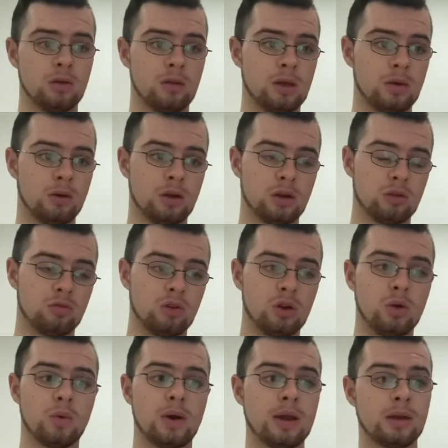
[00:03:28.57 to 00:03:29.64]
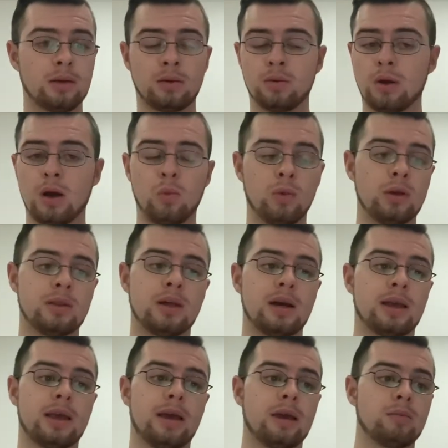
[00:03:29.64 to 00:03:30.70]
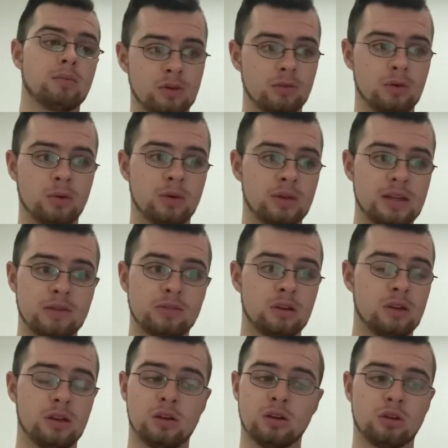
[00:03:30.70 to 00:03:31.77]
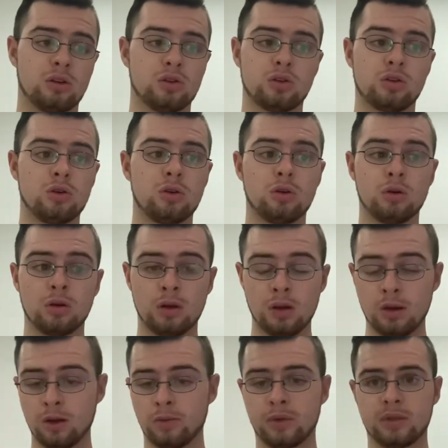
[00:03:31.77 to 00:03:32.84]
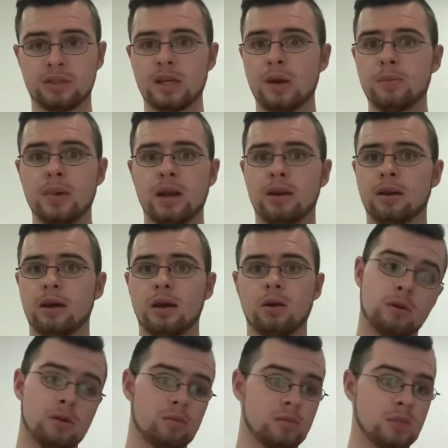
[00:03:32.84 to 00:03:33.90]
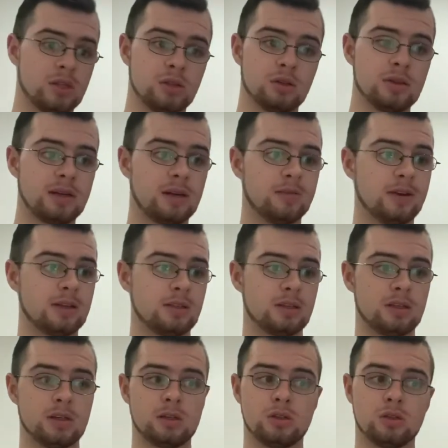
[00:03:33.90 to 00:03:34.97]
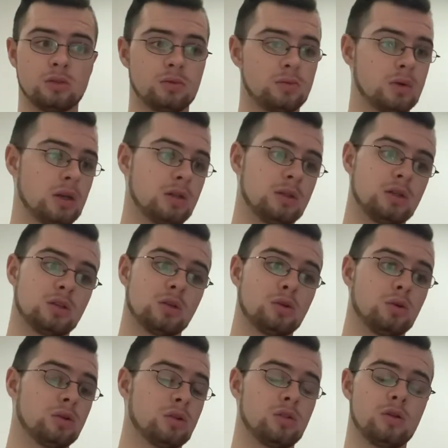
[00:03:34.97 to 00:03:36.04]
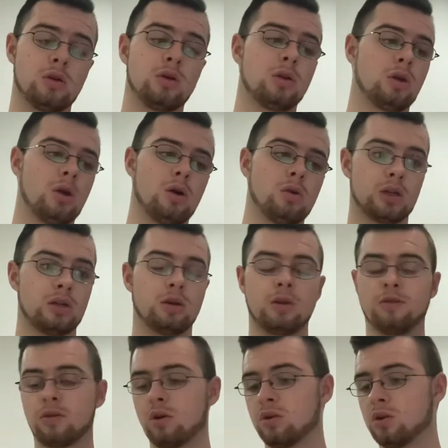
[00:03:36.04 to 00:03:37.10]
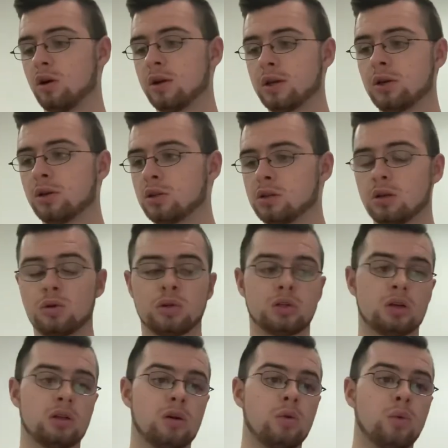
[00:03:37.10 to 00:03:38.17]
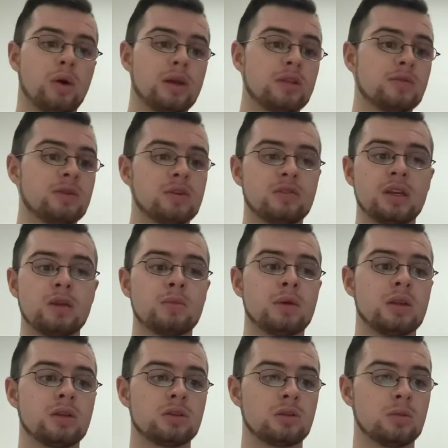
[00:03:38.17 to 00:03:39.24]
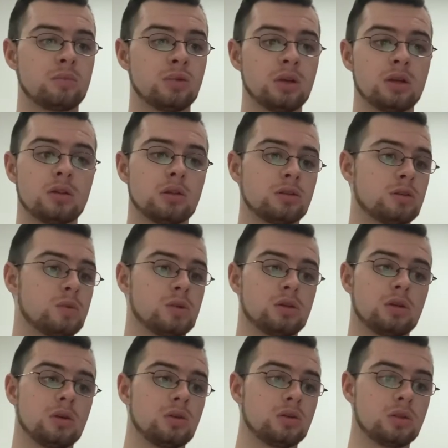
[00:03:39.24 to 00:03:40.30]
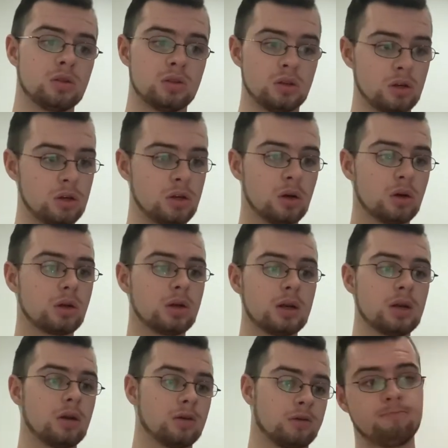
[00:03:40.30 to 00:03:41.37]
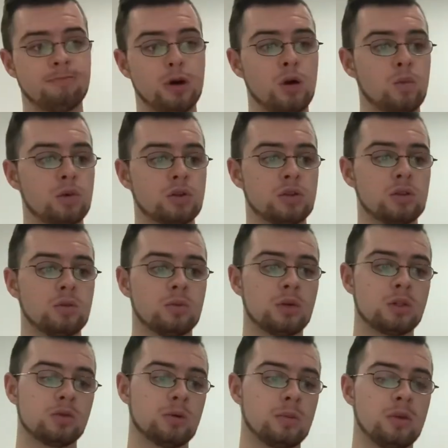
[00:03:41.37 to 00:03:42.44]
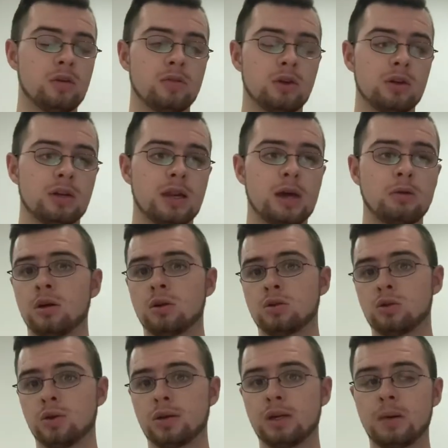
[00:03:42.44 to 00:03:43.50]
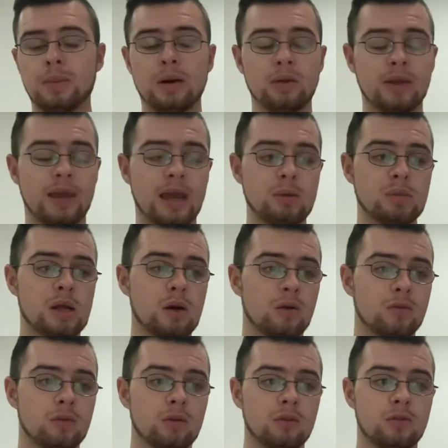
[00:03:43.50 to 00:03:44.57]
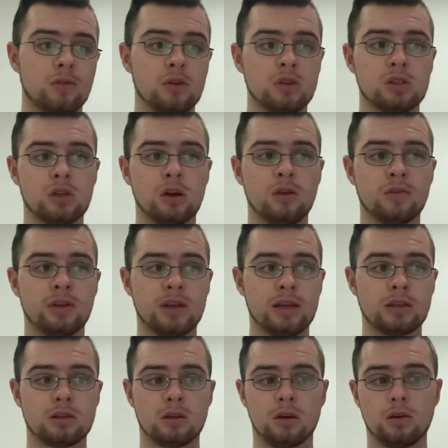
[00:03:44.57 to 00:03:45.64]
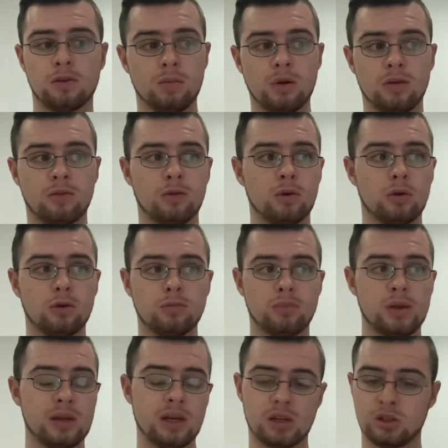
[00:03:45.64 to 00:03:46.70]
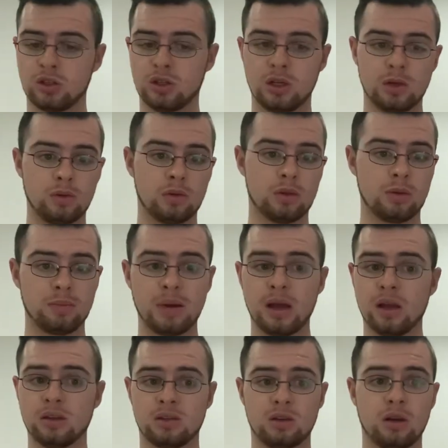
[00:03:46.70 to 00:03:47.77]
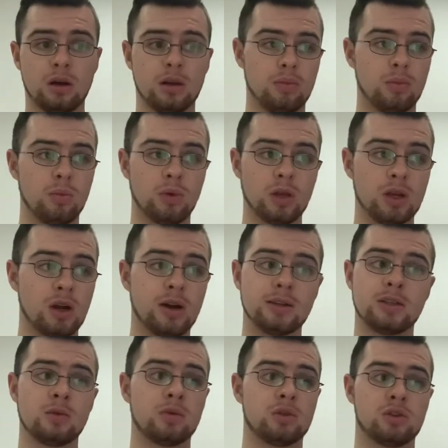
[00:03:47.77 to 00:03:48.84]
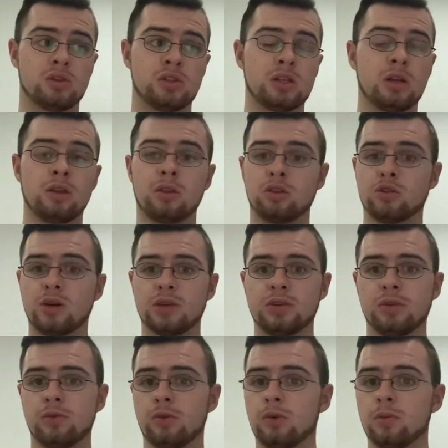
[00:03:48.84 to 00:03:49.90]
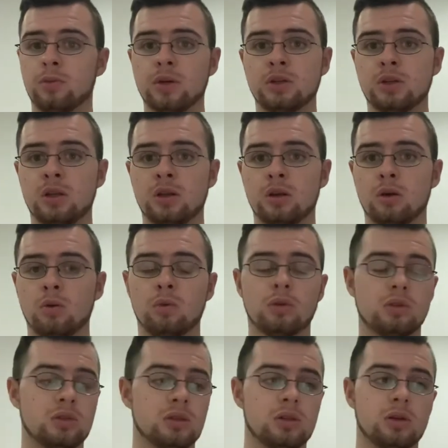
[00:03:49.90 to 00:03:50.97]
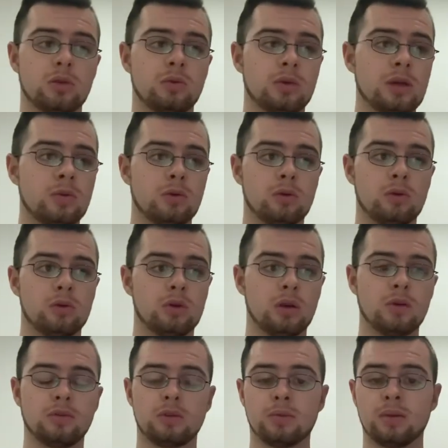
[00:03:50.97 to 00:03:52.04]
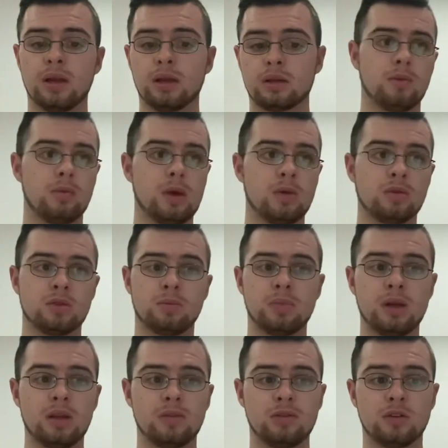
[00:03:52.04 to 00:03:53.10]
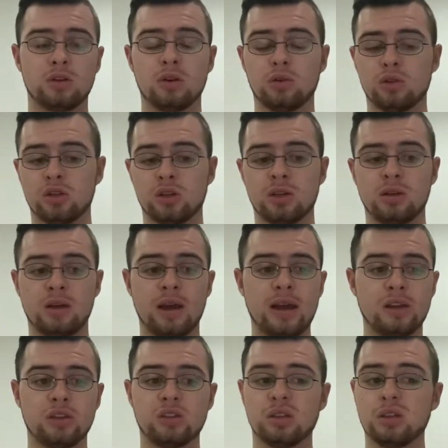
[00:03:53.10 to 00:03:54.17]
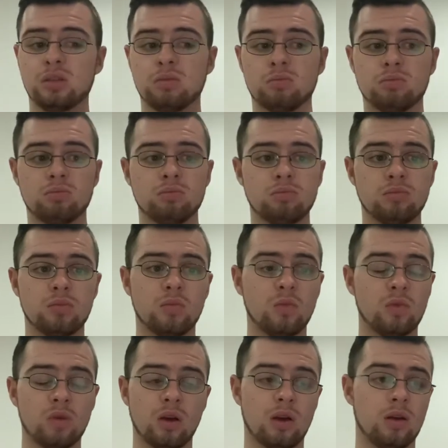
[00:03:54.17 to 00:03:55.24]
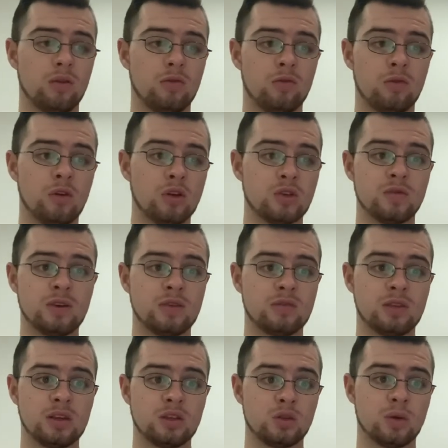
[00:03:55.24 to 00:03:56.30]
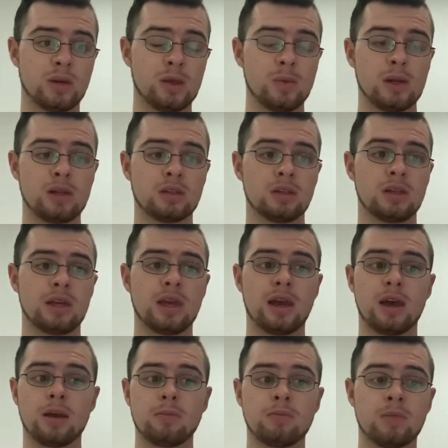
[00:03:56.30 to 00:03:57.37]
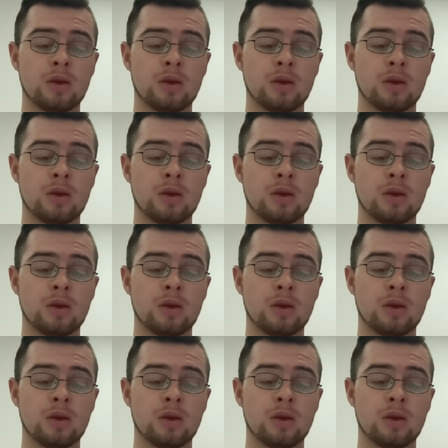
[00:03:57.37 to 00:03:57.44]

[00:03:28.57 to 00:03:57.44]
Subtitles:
They were going to run away and win that game. We were definitely not going to score. We're 10 men down. They took the advantage and they scored a third goal. Now you've got Ole Gunnar Solskjaer that waits 15 minutes to bring on the substitutions. Not good enough. Onwards and upwards we move on now. Talking about the game now, I thought the first half kicked off. I thought PSG were the better side. United were just still in the dressing room. We didn't know what to do. We were all over the place. It was a bit of a dodgy, edgy first 15, 20 minutes of the game.